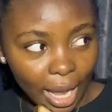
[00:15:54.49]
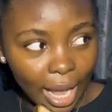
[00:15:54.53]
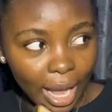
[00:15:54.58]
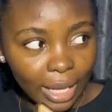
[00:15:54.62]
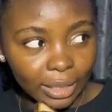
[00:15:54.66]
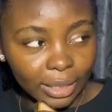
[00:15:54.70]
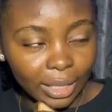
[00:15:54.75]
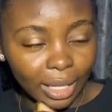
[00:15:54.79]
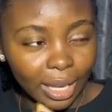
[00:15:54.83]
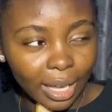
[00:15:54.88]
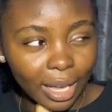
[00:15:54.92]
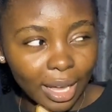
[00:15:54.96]

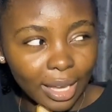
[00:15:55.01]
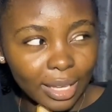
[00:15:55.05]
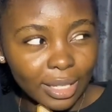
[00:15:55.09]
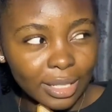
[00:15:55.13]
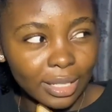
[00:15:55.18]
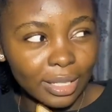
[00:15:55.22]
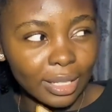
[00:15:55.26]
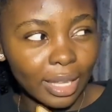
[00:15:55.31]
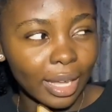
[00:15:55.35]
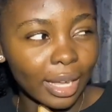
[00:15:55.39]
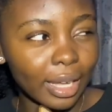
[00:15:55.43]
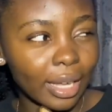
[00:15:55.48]
And Kanga
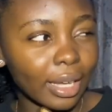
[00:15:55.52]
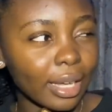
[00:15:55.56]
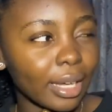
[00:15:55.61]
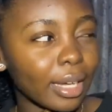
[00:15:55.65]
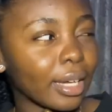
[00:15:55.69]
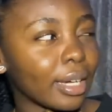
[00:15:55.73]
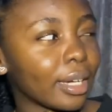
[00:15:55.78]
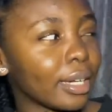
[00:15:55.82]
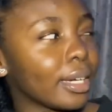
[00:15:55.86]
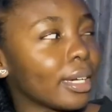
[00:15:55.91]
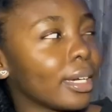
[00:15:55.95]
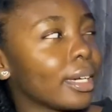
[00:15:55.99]
is like
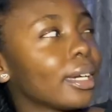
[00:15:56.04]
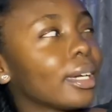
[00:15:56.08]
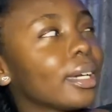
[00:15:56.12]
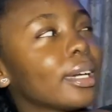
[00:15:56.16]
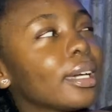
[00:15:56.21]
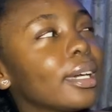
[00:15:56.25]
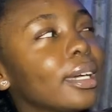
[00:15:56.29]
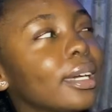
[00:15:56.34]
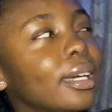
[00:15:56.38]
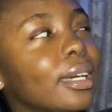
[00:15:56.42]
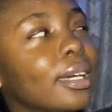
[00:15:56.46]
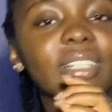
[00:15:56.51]

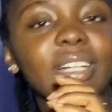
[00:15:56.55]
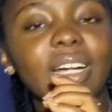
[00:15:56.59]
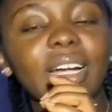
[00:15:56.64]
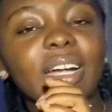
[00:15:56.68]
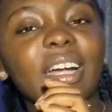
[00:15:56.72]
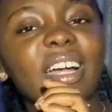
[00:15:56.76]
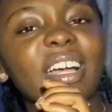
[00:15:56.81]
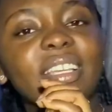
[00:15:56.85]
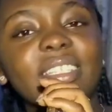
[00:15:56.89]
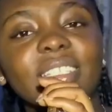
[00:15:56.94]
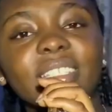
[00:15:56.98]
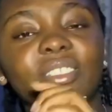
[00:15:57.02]

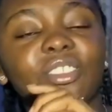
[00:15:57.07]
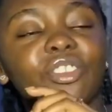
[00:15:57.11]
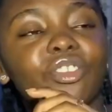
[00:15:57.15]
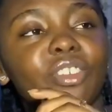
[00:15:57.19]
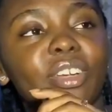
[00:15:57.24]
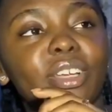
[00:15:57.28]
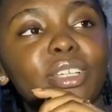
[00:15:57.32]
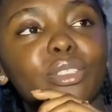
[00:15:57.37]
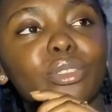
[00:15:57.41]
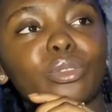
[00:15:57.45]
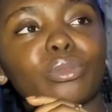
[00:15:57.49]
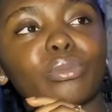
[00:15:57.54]
Kanga is still
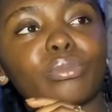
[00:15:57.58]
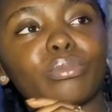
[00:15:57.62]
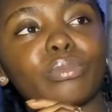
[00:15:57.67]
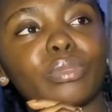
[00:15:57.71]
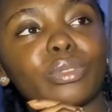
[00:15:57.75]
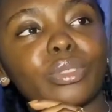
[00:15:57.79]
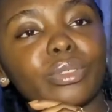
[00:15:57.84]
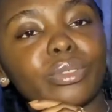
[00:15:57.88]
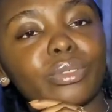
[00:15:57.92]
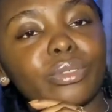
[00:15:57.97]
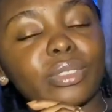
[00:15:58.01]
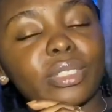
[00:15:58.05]
trying to
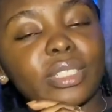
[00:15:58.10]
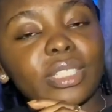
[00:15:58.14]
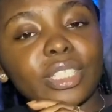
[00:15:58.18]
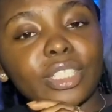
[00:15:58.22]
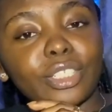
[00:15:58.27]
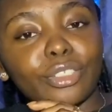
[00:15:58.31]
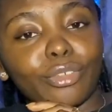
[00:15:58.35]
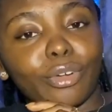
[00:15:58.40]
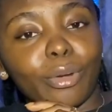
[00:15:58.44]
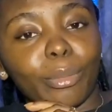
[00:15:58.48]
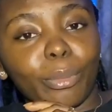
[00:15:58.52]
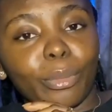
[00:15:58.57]
build
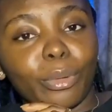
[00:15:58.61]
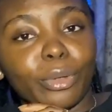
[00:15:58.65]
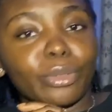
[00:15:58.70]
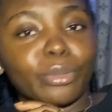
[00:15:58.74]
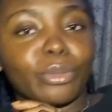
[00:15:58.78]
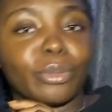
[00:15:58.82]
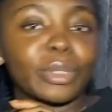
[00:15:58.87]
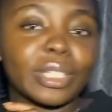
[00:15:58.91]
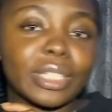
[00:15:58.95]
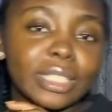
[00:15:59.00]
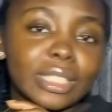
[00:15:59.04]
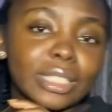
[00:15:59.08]
his rapport
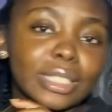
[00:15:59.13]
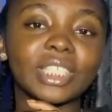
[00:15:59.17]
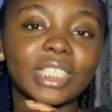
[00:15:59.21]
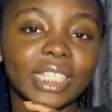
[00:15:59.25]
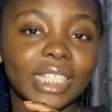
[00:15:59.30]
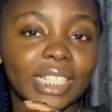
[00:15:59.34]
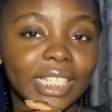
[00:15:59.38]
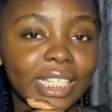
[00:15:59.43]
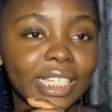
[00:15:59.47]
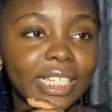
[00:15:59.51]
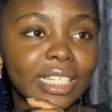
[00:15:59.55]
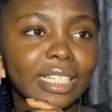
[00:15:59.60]
with
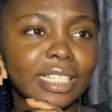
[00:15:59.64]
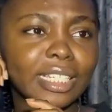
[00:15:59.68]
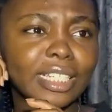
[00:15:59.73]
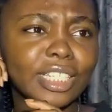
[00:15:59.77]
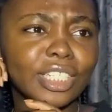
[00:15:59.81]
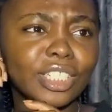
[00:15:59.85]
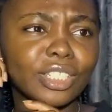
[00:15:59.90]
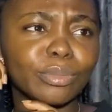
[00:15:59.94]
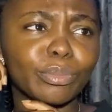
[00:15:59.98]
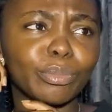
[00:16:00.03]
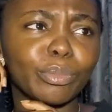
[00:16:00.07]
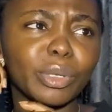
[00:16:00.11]
Jane.
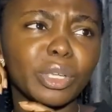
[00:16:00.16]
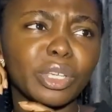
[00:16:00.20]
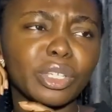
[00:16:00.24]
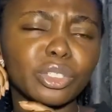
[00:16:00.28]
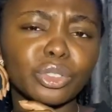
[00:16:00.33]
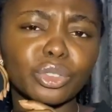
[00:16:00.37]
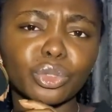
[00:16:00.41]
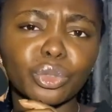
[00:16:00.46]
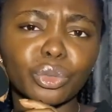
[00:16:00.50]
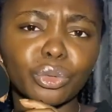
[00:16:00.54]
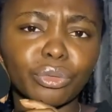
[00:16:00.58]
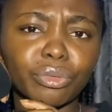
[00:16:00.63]
He's
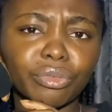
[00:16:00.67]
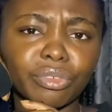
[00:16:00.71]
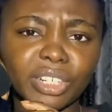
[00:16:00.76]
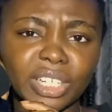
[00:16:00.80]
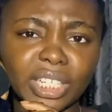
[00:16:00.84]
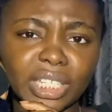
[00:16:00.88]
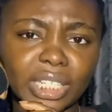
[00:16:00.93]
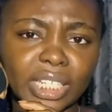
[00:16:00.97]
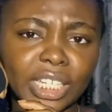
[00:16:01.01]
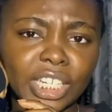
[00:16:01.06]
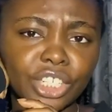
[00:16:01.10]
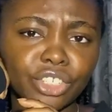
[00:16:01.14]
being so
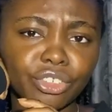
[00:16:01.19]
friendly.